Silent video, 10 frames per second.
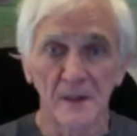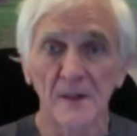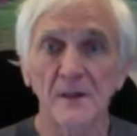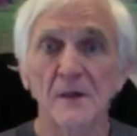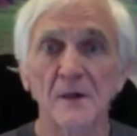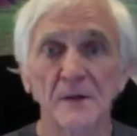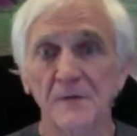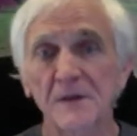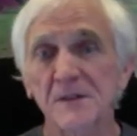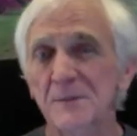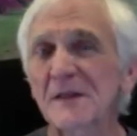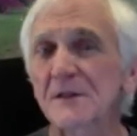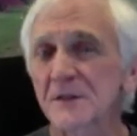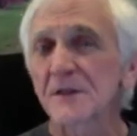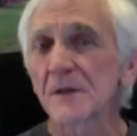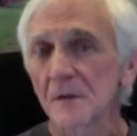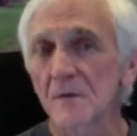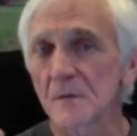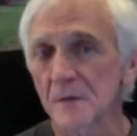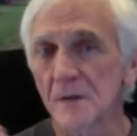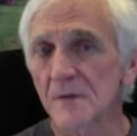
You know, if this speaks to you, you know,